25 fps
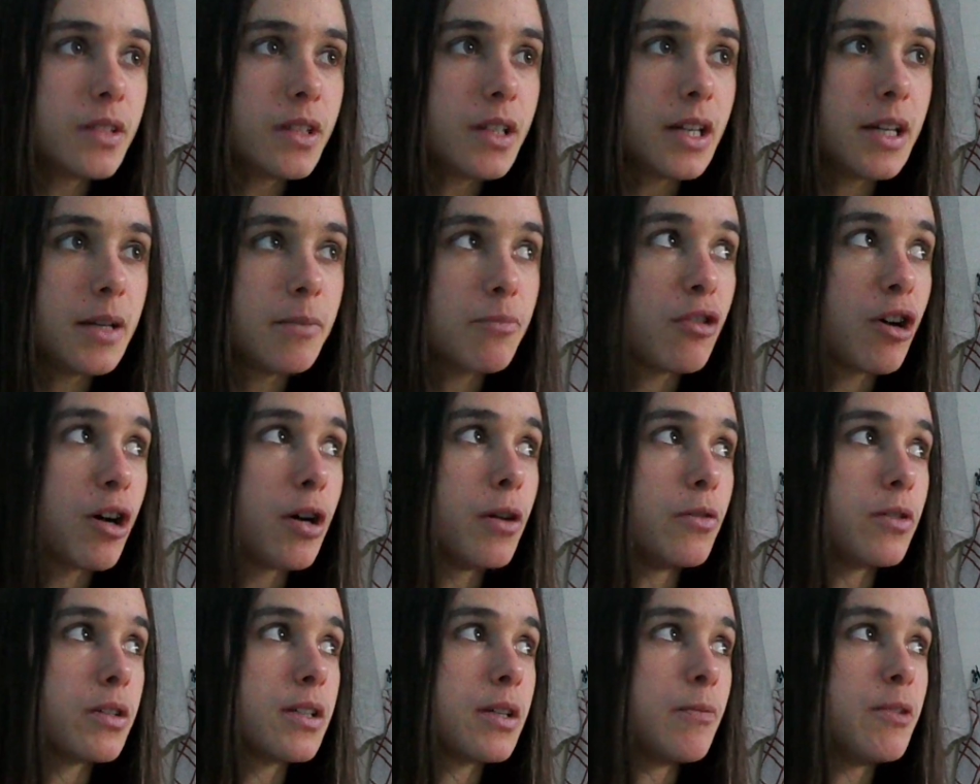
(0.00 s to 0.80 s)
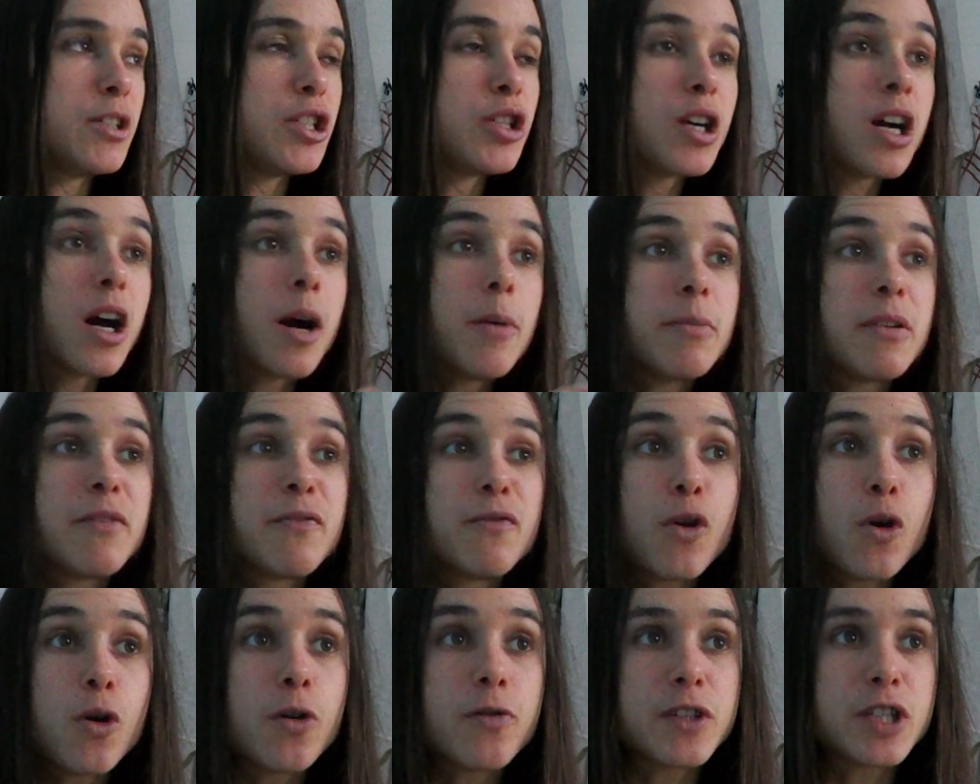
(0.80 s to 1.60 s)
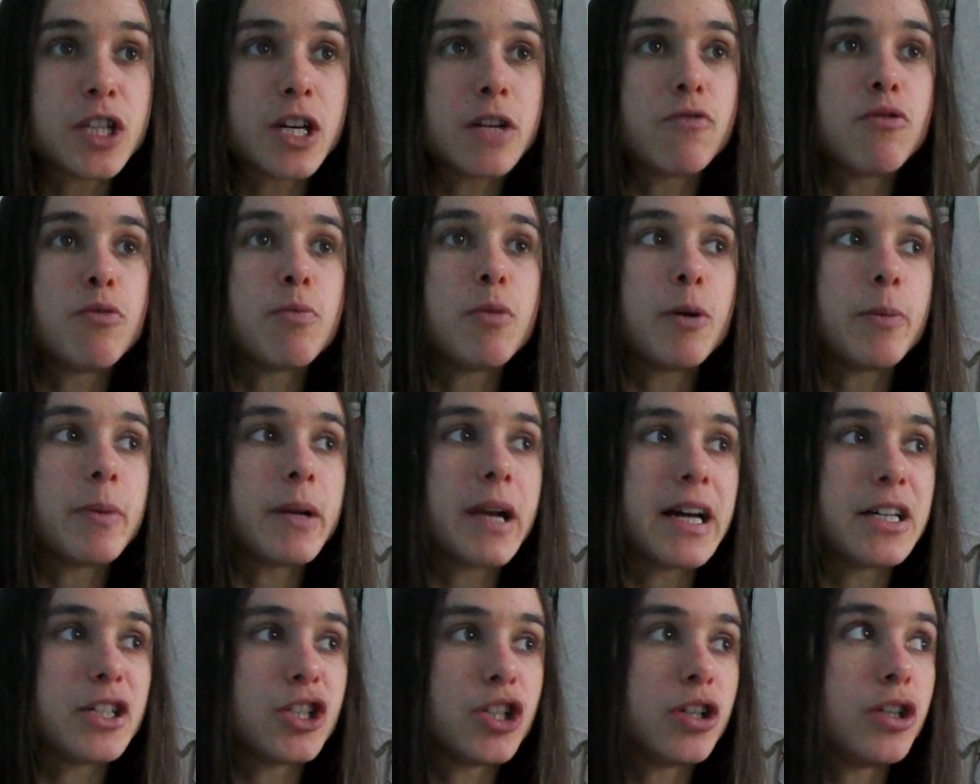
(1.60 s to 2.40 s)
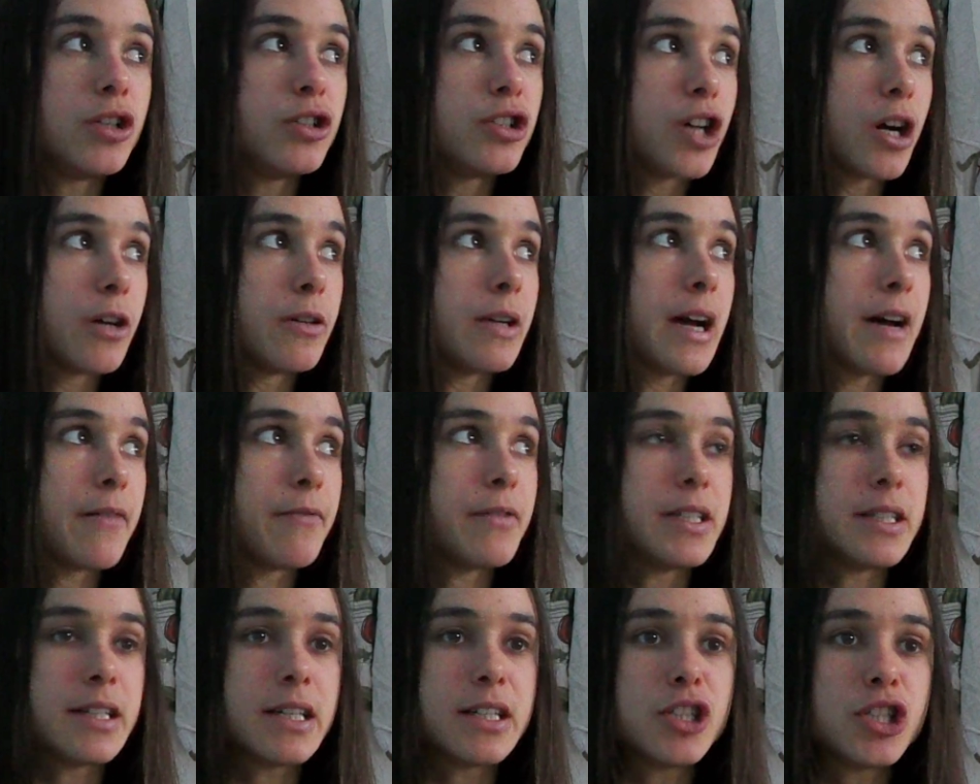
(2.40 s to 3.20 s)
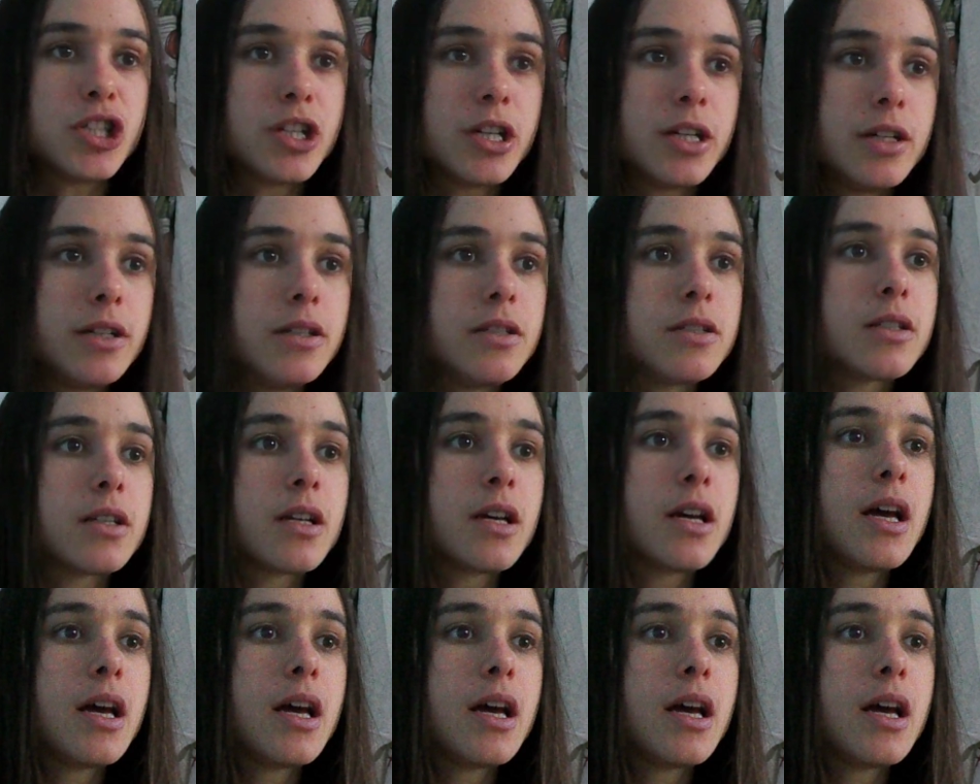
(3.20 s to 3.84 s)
in priority. We should come before the general population who don't have these issues.